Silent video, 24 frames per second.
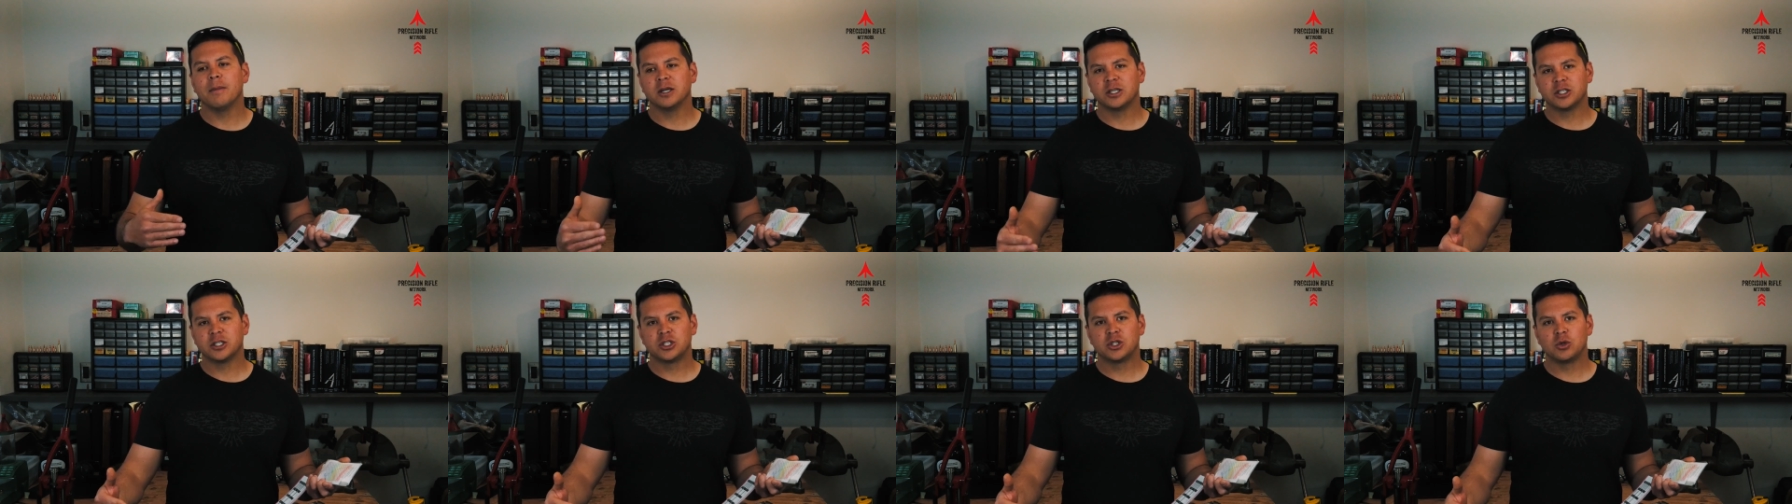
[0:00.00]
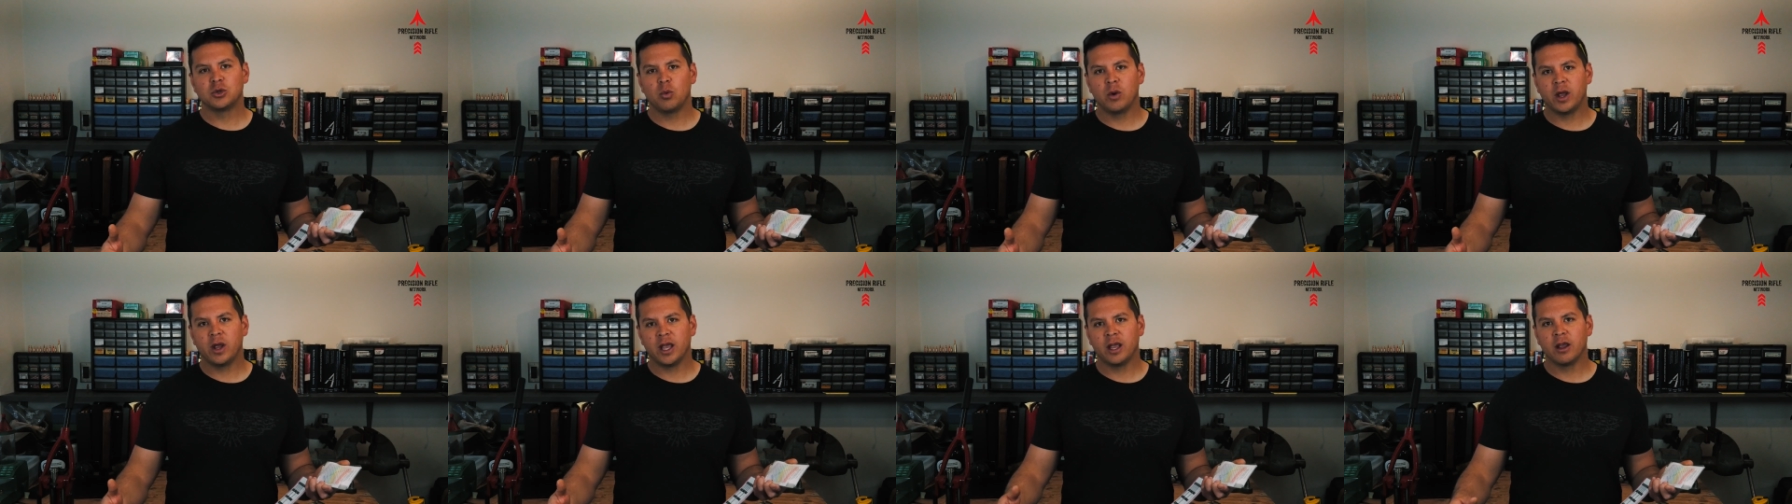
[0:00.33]
much
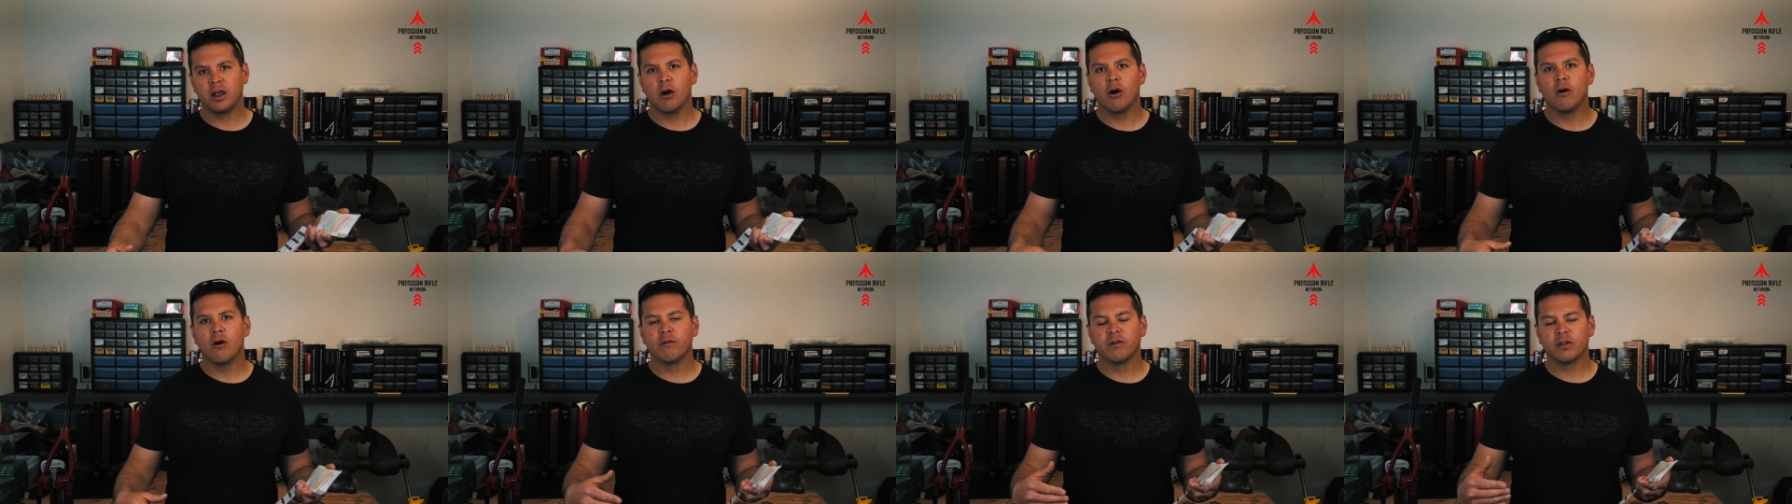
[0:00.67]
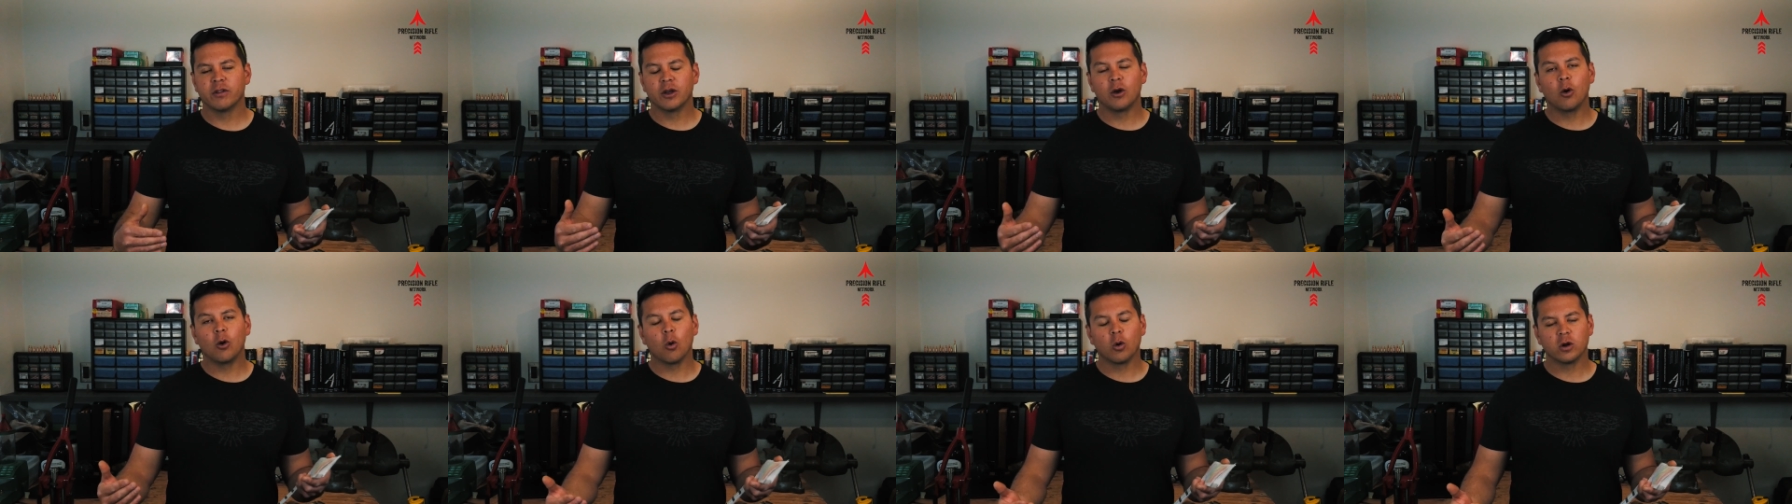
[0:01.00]
swing over
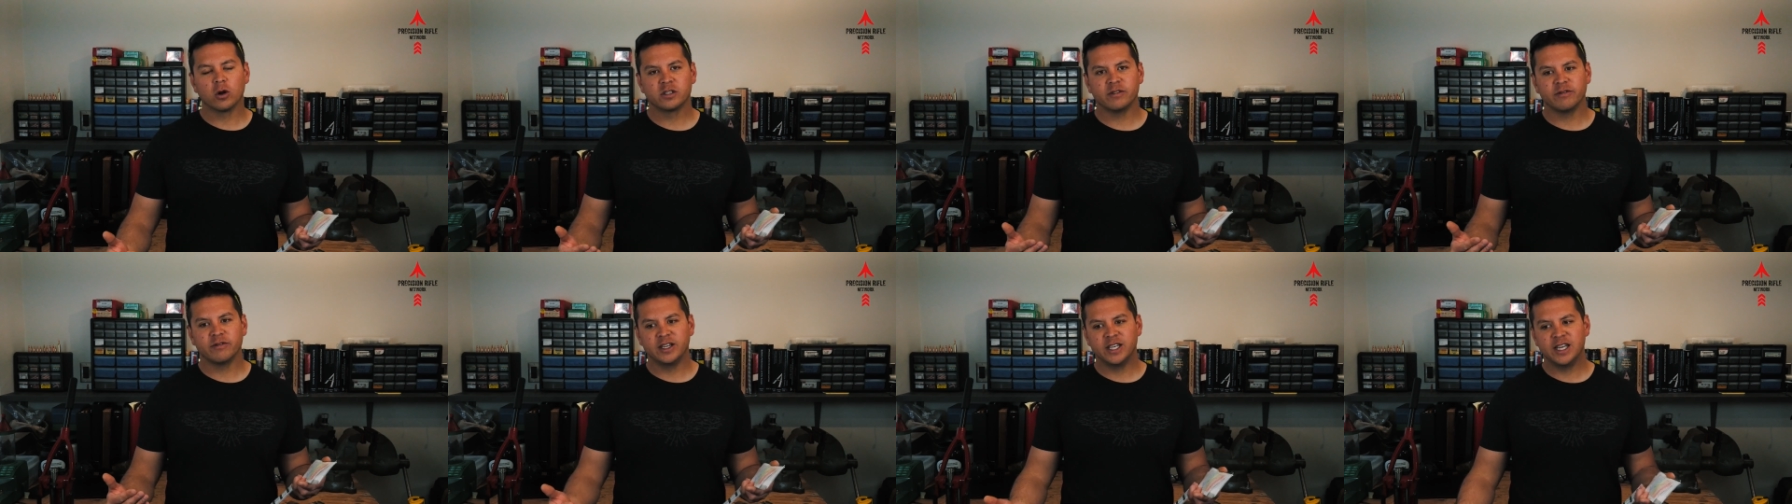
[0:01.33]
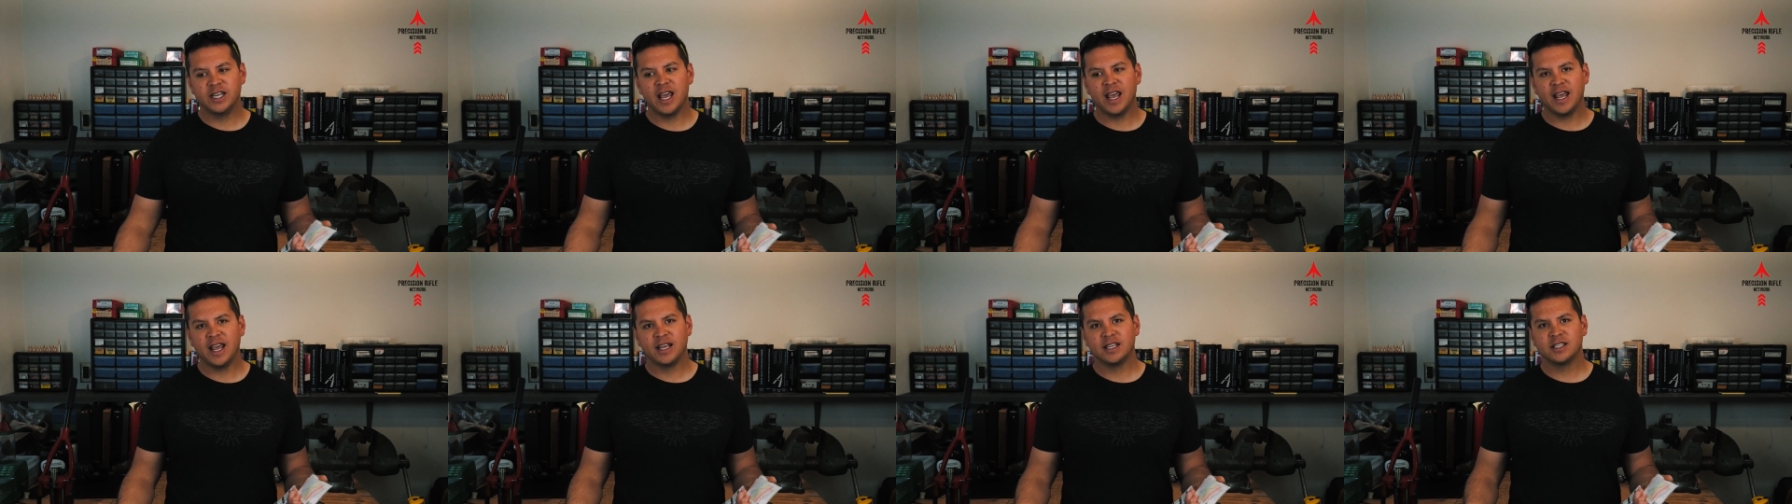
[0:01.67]
the course of a
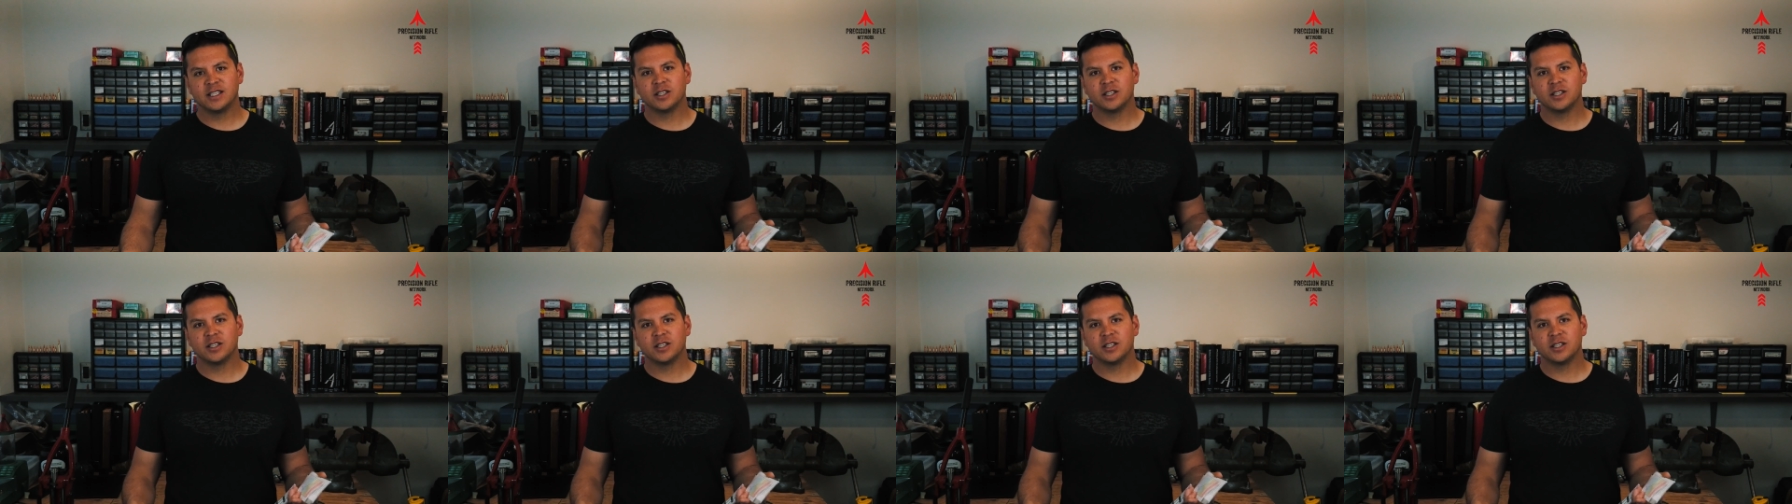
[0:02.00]
day,